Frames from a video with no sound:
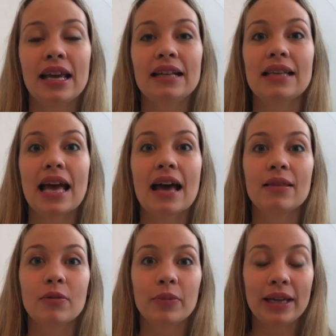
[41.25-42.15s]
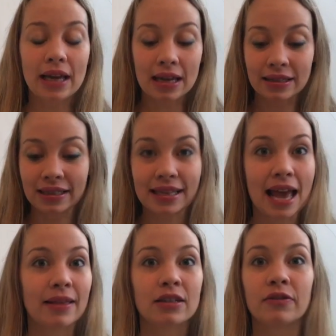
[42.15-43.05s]
It's how that we
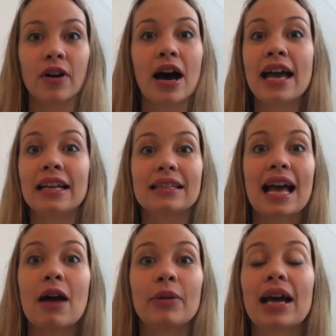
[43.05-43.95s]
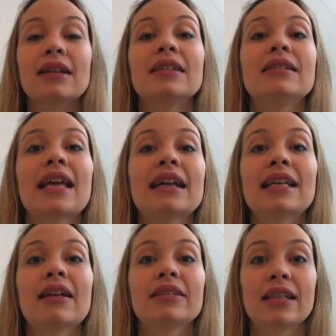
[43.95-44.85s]
understand the divine. It's how we understand
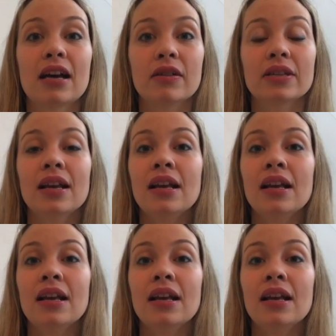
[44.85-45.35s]
ourselves.